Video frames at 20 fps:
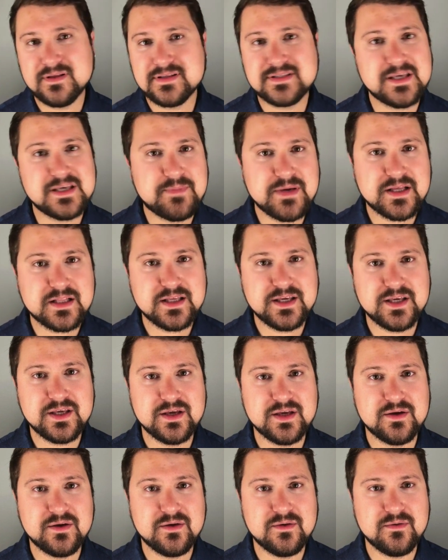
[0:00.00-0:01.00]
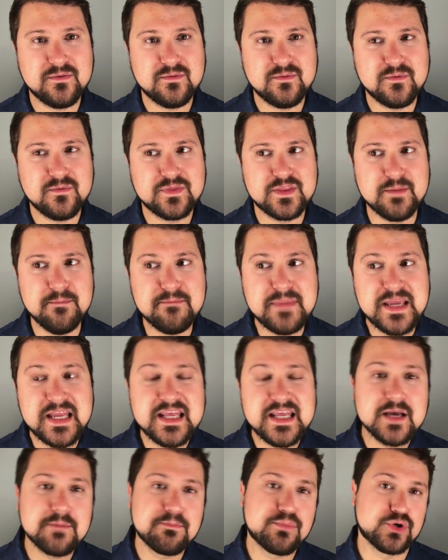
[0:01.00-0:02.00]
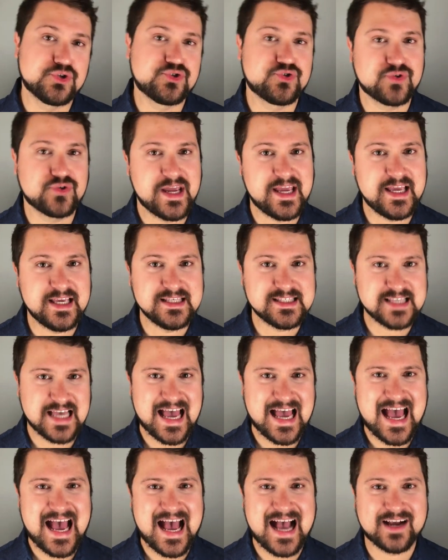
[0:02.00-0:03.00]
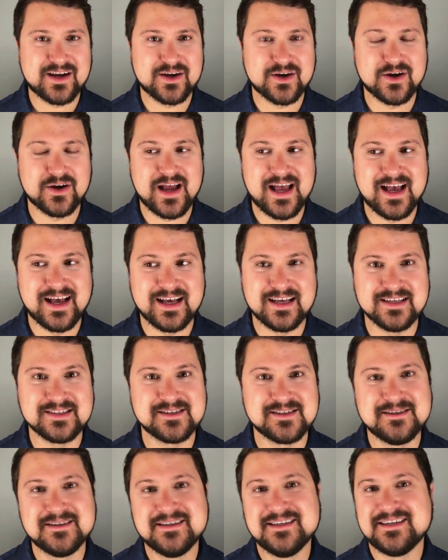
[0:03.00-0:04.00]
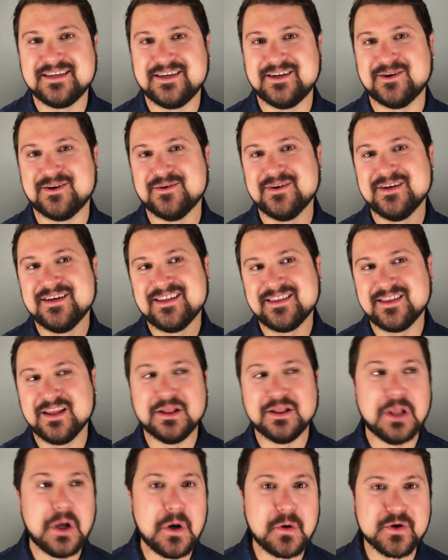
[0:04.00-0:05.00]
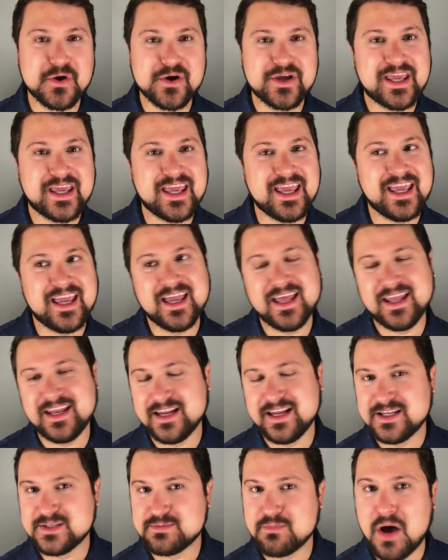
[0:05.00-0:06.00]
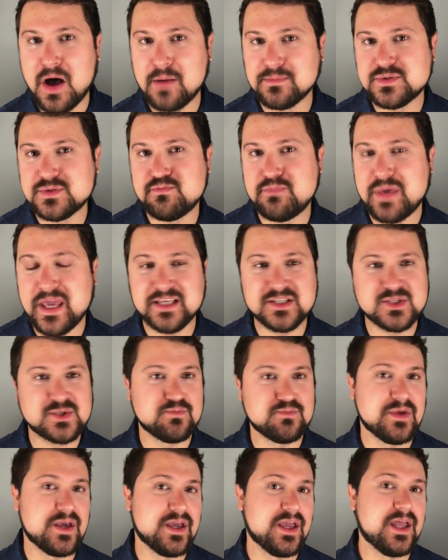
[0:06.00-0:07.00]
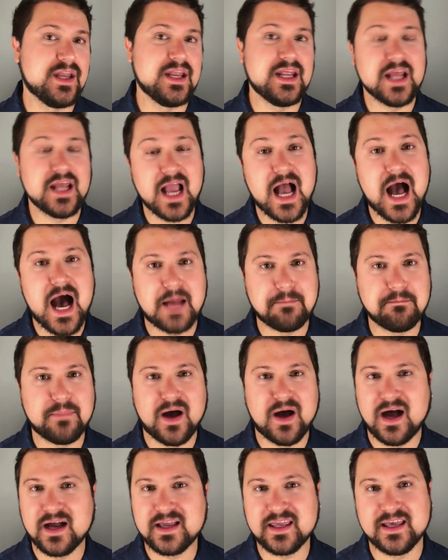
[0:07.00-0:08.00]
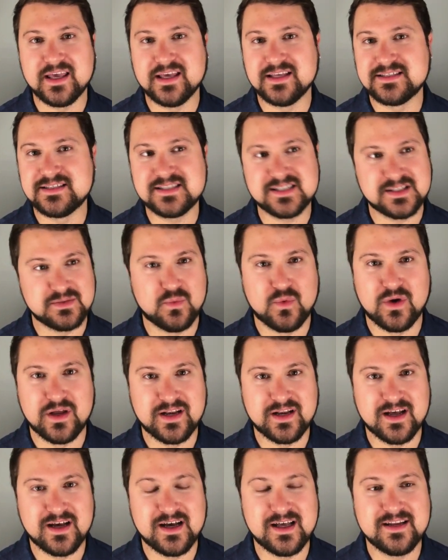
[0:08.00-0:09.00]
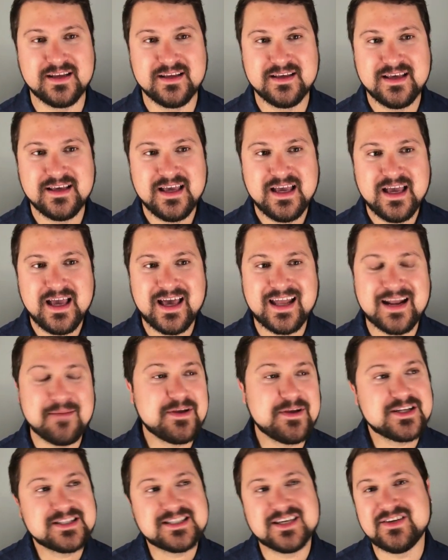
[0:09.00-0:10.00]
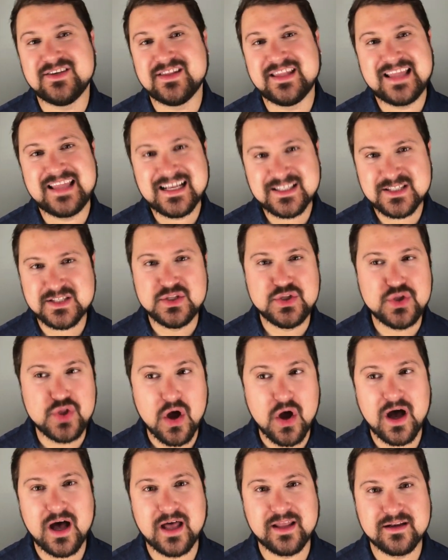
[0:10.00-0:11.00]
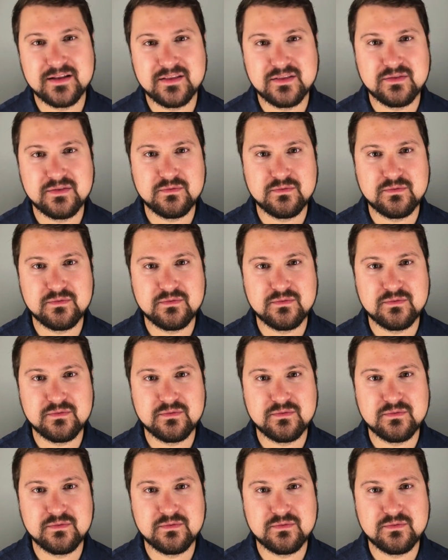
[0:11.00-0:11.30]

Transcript: Typically, the media portrays a hacker as, the loner kid in his mom's basement eating Hot Pockets and whatnot. And I'm here to tell you that that's not